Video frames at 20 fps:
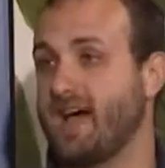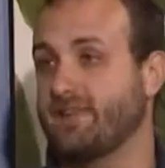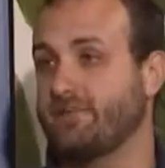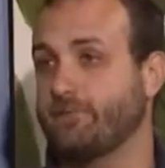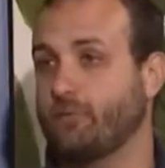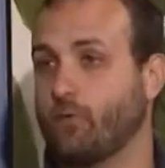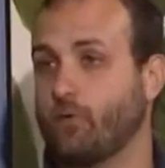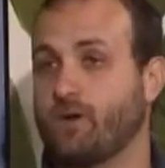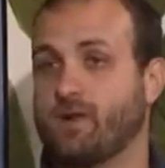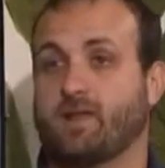
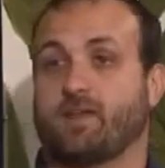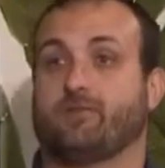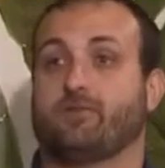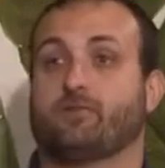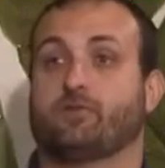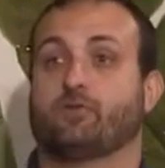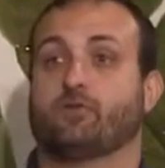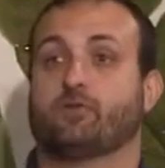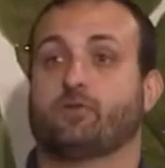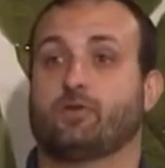ask for it.
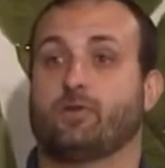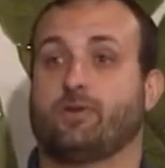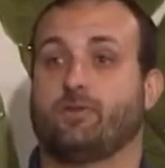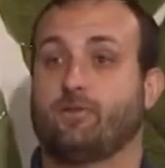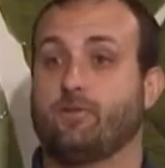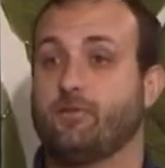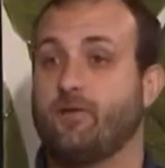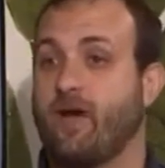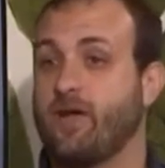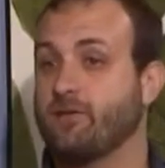If
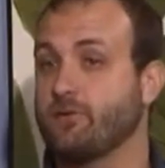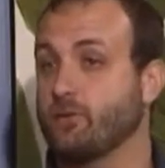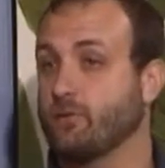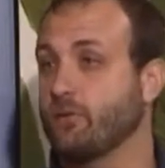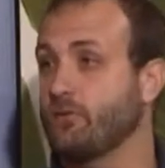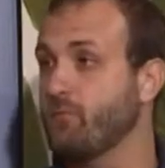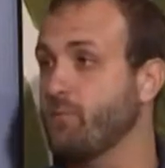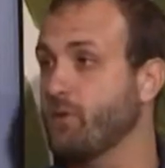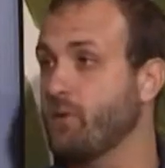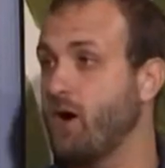you've had your
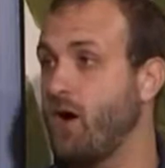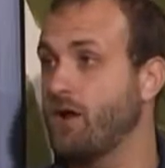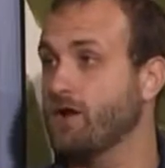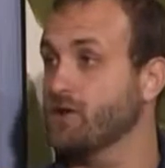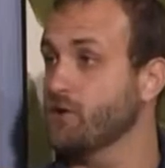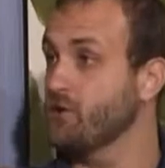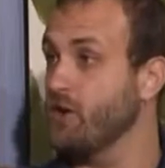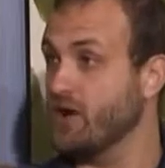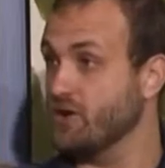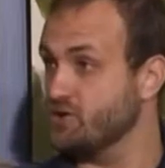roof put on
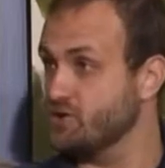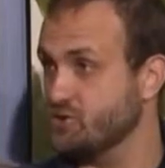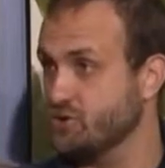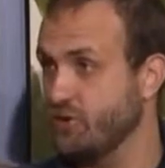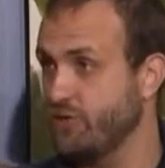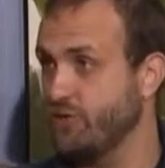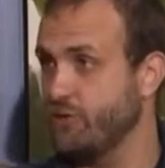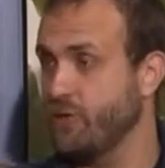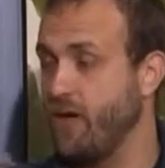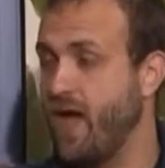and you're not
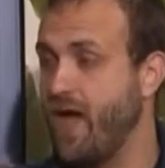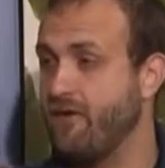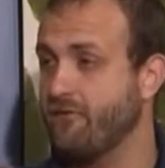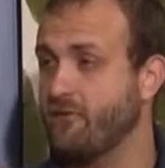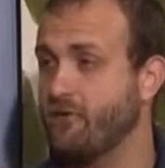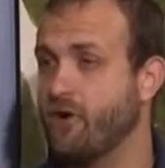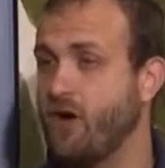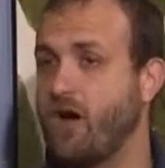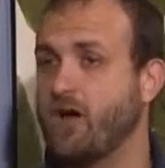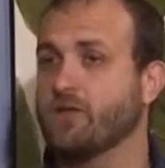sure if you have
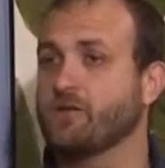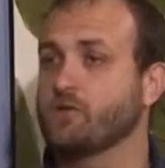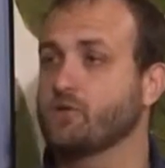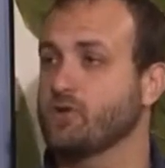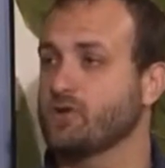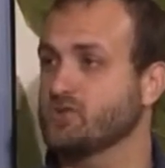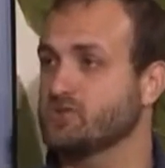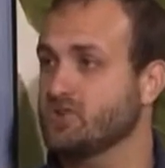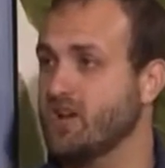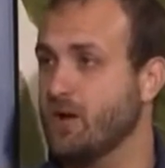it or not, you
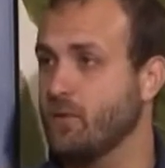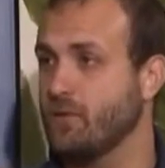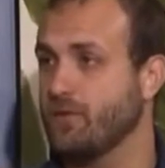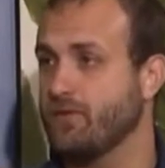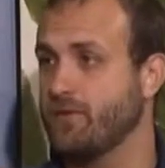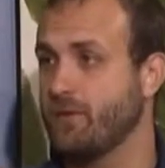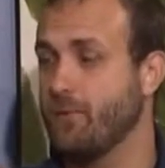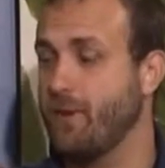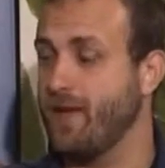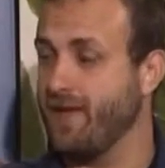can check
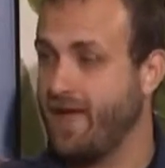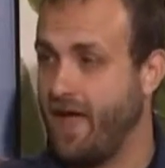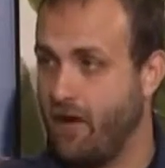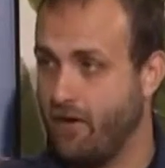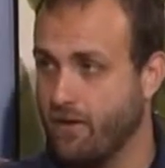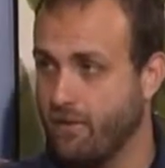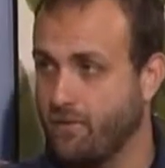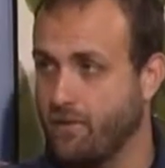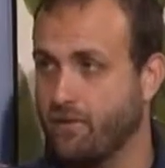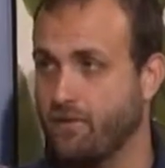with the Bay
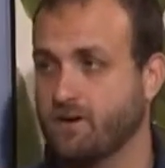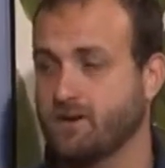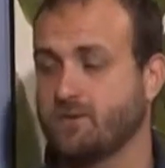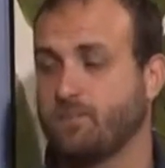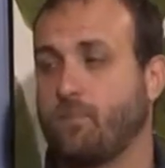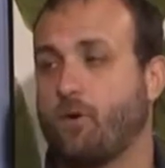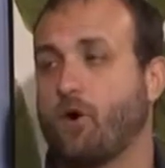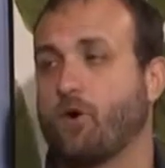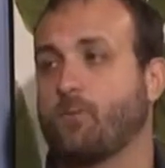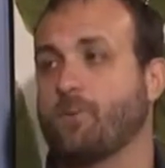County Building
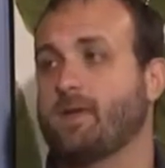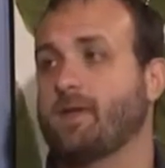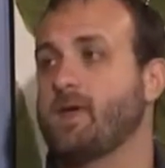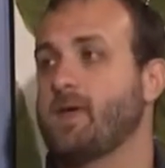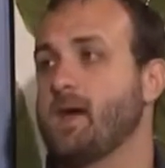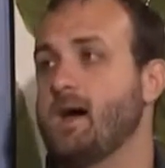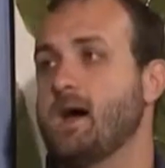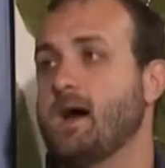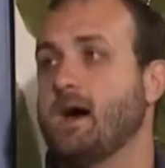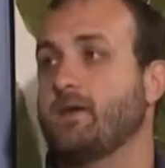Department,
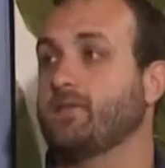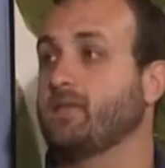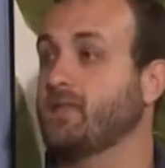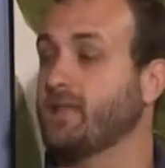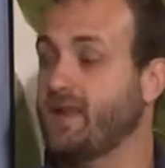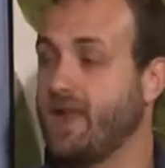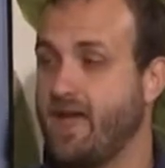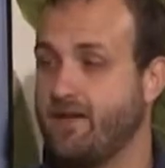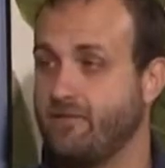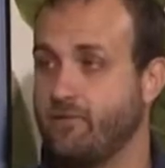the
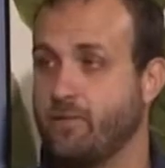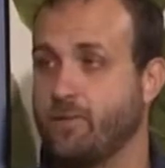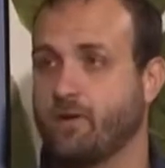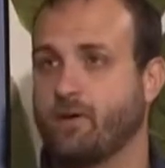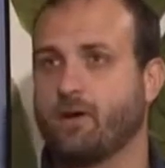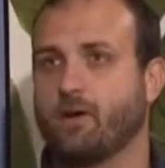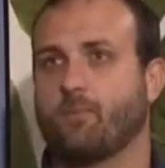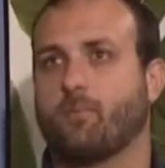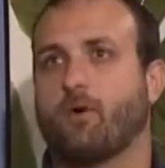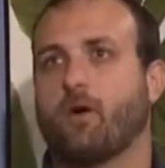Lynn Haven
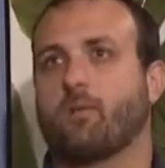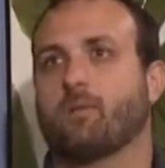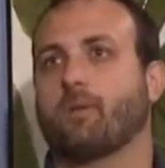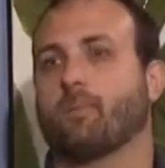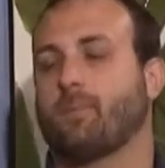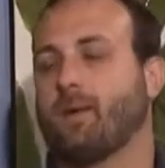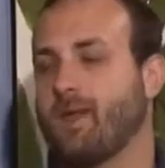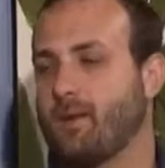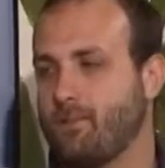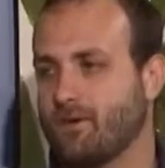Building
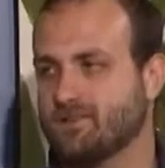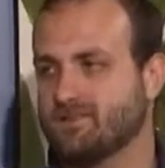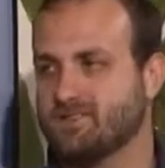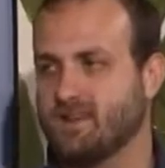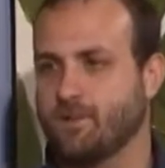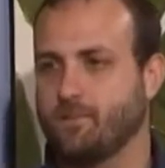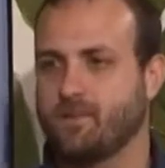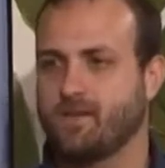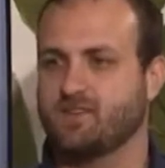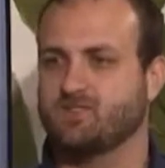Department, Panama
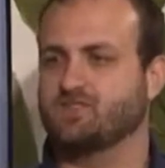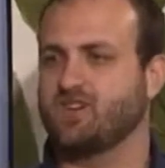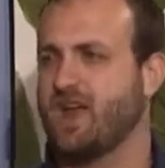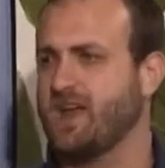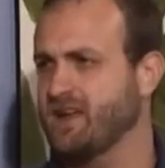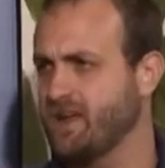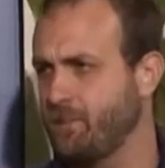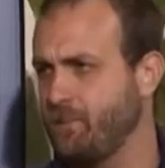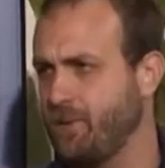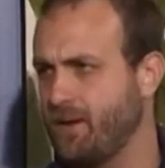City Beach,
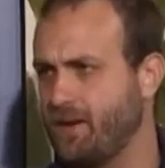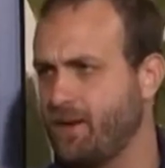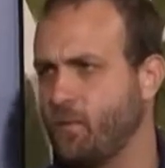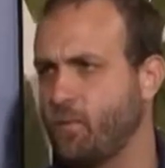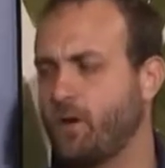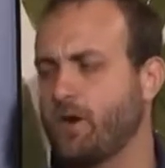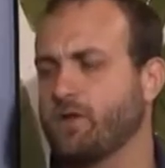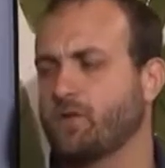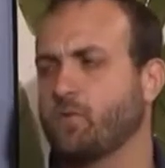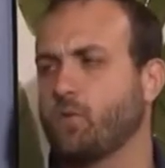kind of
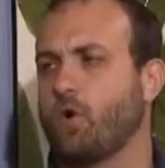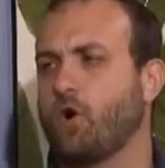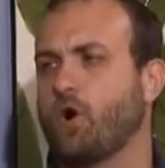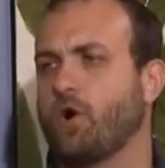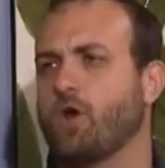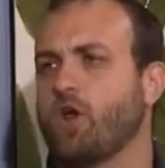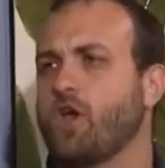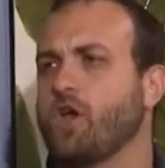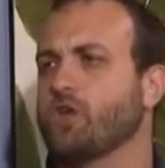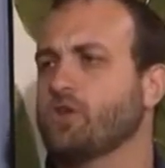depending where you
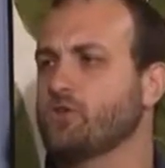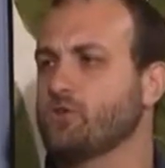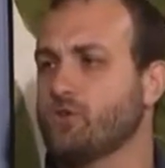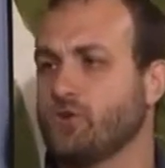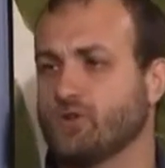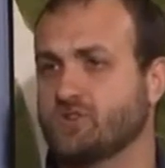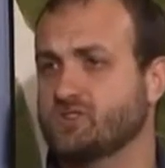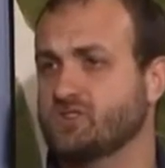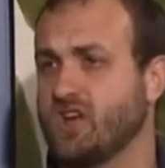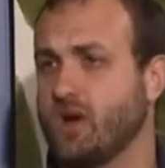are, you
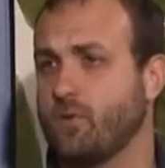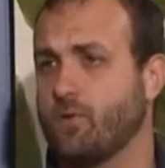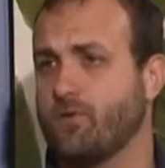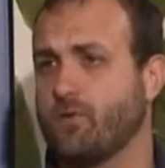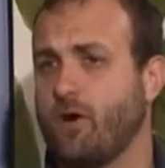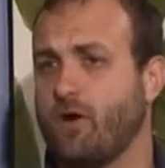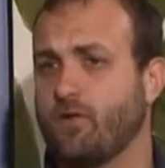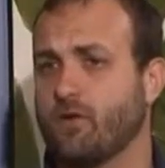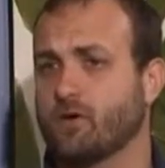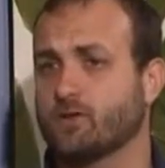can check
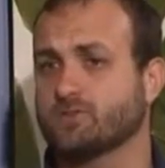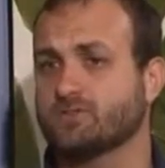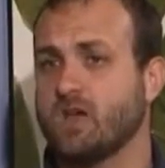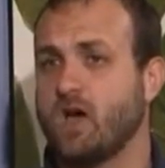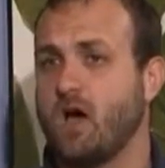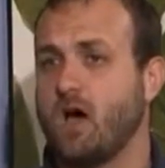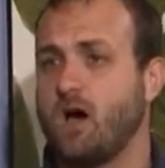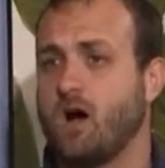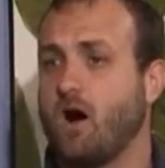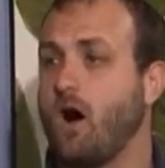with all those.
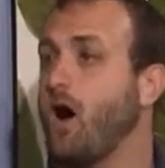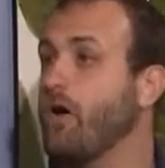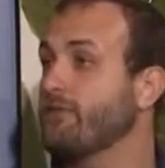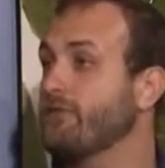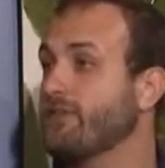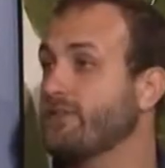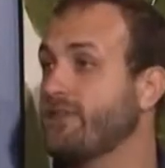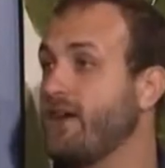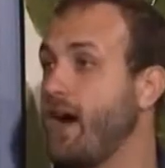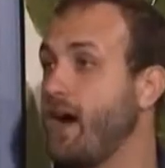
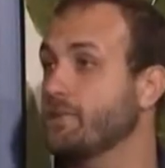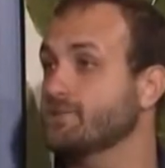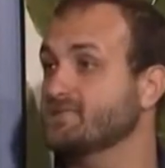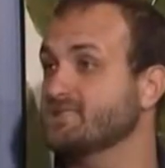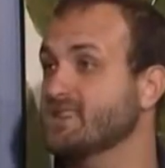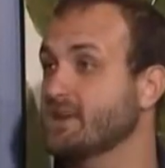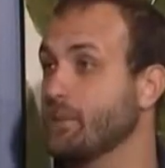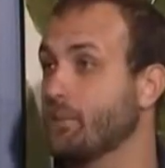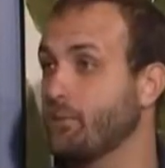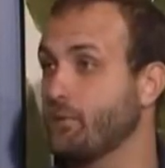
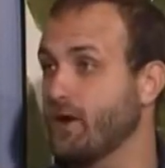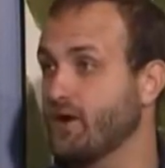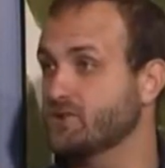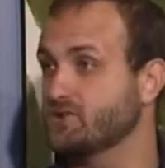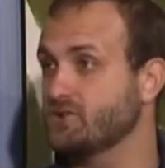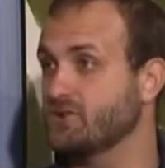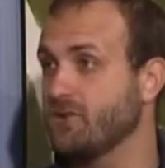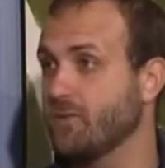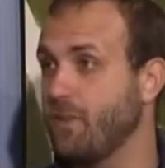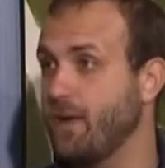Oftentimes the
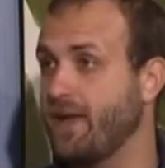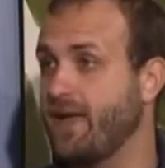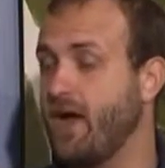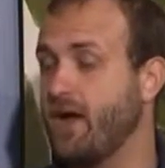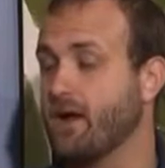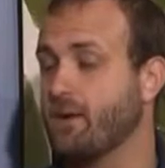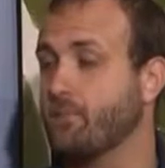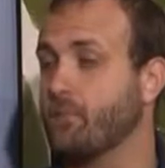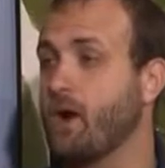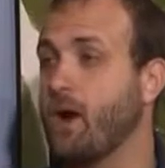appraiser, the Bay
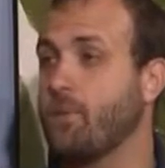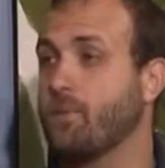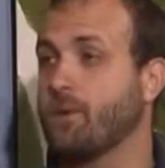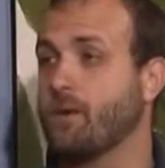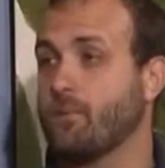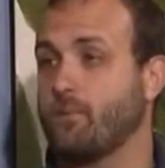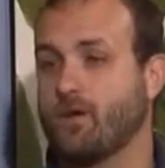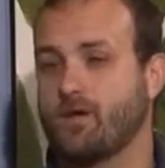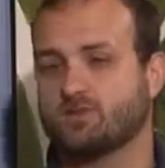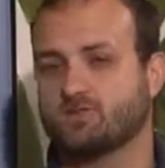County
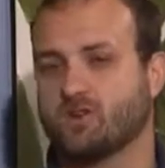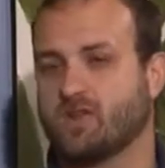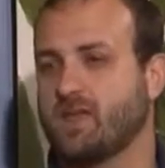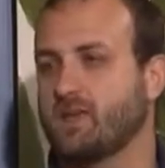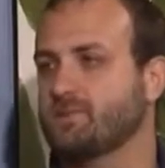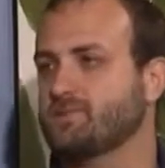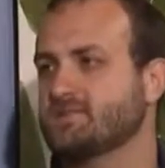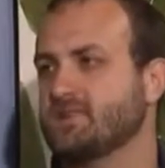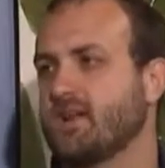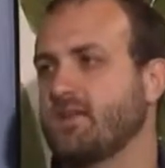property appraiser,
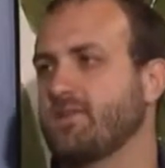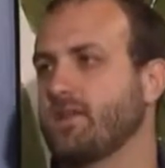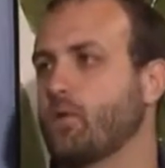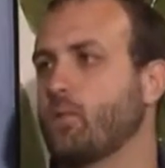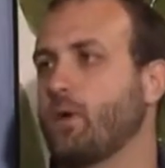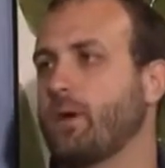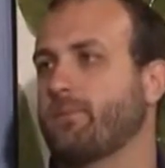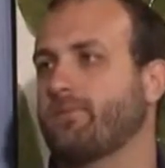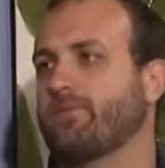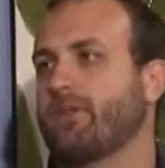keeps it on their
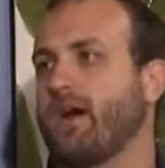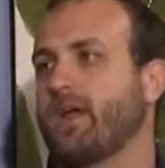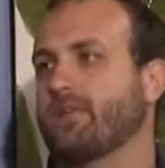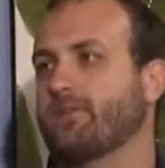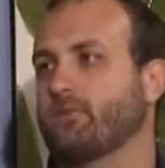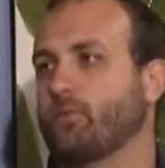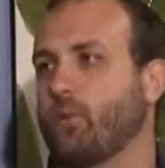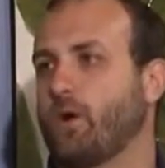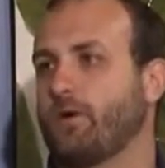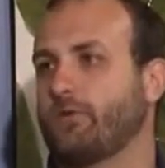website
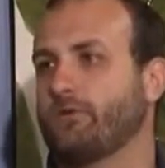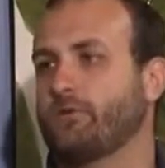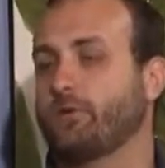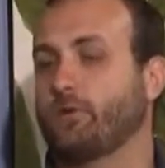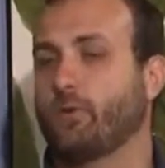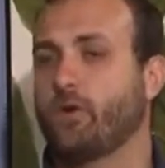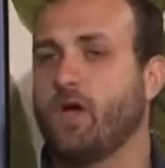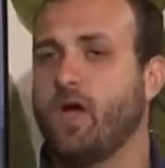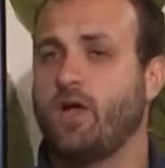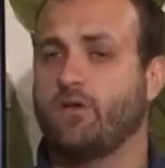as well
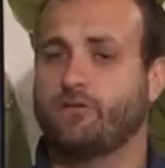too.